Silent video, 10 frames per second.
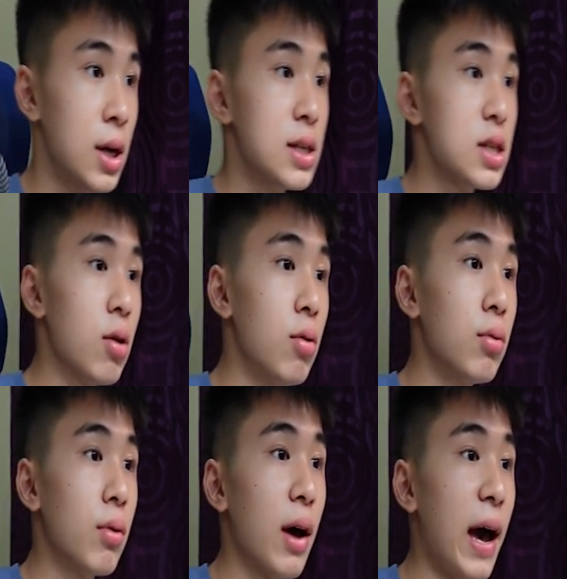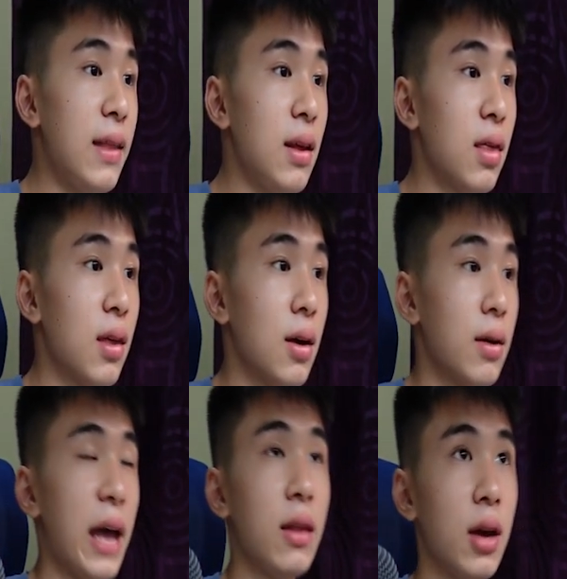So anything,
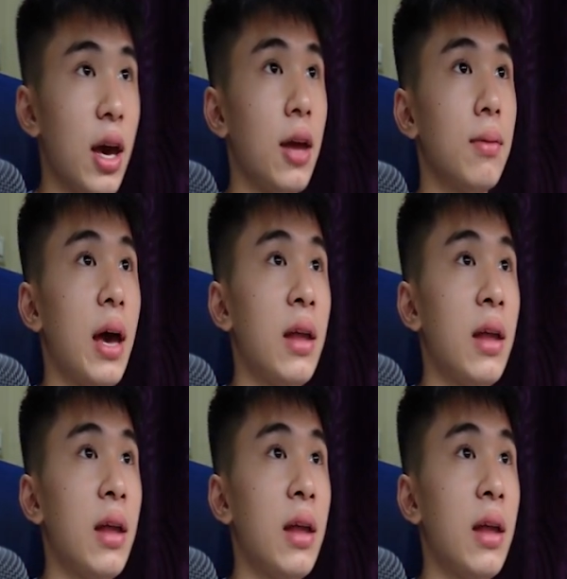and again,